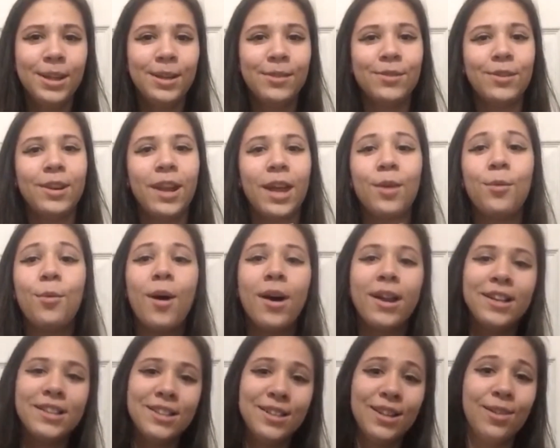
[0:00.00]
for like
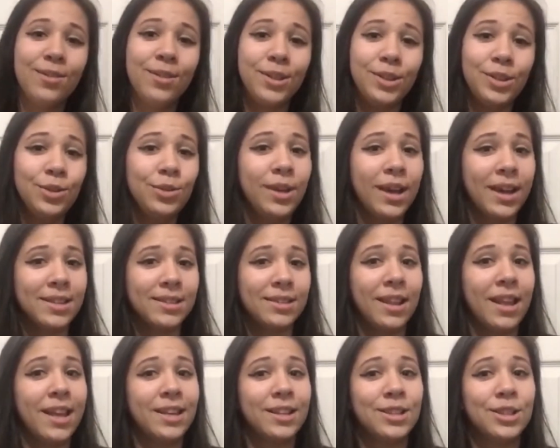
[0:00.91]
wanting to know what you guys
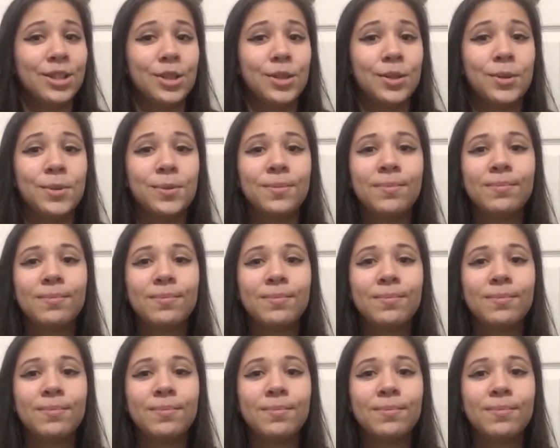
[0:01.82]
like too.